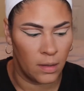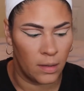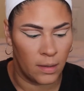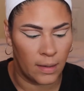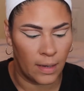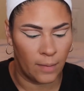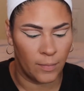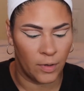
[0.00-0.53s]

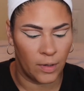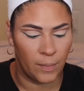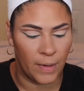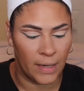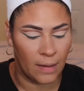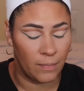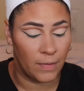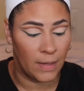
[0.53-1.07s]
Now I'm gonna
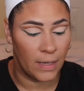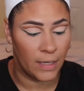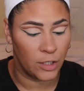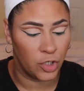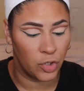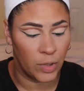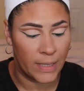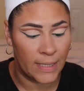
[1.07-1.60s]
pick up the
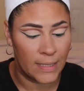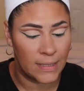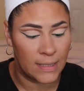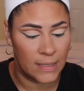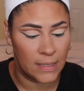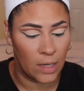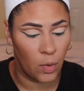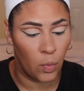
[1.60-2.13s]

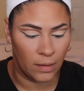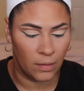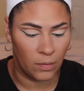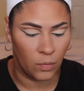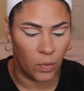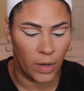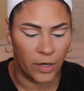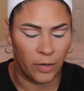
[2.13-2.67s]
Catrice
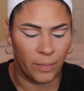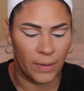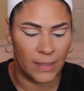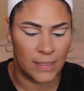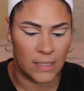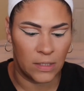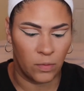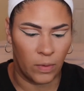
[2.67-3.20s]
Water
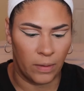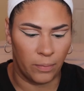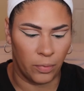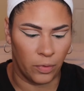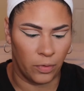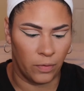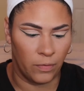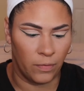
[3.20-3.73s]
Plus
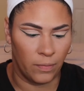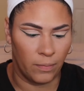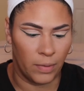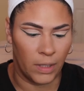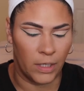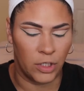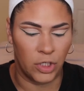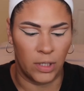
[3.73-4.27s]
Sweatproof
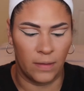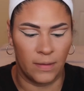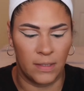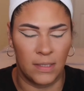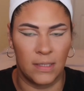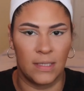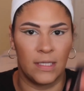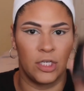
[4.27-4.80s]
blush, and this is in the